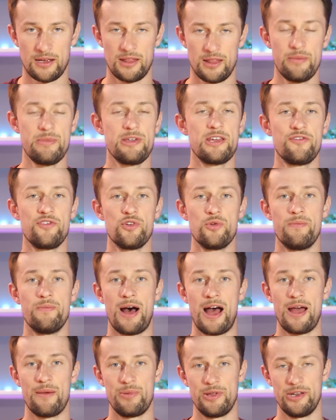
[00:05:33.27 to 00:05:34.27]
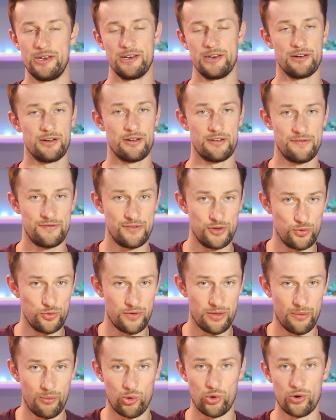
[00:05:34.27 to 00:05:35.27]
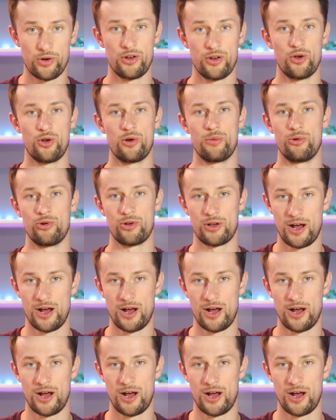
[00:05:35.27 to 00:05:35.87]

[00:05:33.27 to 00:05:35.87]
Let me give you my opinion on a few of the more notable